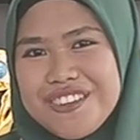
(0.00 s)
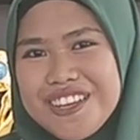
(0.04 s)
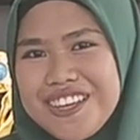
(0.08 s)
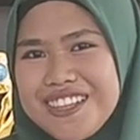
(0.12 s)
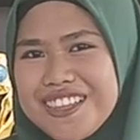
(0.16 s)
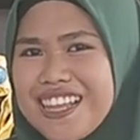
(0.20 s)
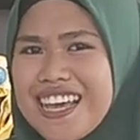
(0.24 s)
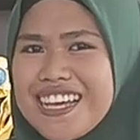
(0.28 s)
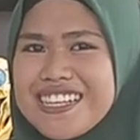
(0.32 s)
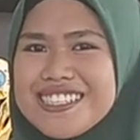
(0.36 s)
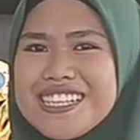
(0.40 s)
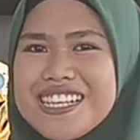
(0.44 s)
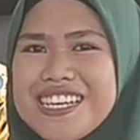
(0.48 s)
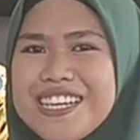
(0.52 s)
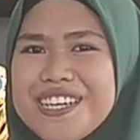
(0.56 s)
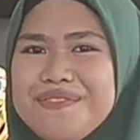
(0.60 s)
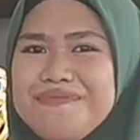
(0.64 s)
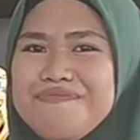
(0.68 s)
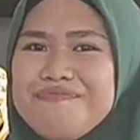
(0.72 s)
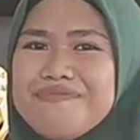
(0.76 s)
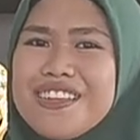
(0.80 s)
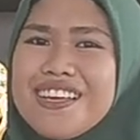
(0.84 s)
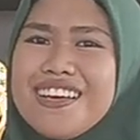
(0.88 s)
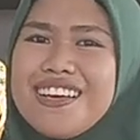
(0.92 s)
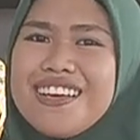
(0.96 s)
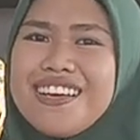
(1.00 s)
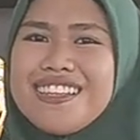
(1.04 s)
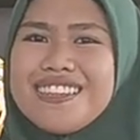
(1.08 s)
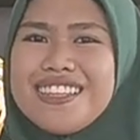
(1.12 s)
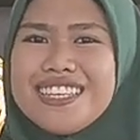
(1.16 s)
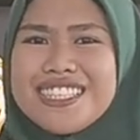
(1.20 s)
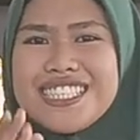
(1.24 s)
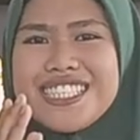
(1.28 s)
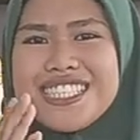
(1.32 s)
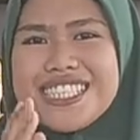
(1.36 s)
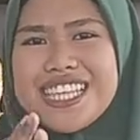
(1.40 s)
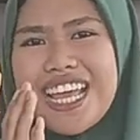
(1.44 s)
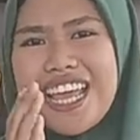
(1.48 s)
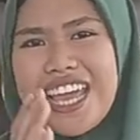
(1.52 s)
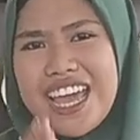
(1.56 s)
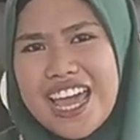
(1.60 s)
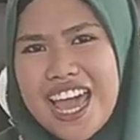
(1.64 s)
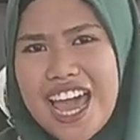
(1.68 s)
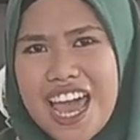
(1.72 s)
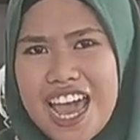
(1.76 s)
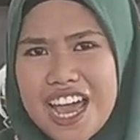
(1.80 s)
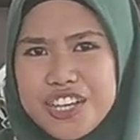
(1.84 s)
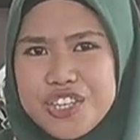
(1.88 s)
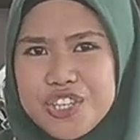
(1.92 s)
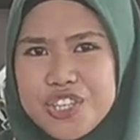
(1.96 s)
Lastly, this is the
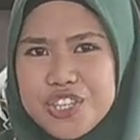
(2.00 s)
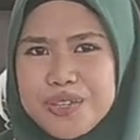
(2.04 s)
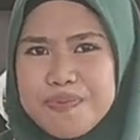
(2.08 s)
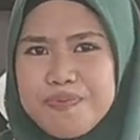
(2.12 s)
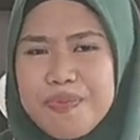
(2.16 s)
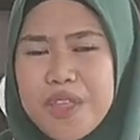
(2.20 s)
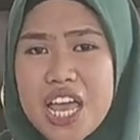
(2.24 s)
catch.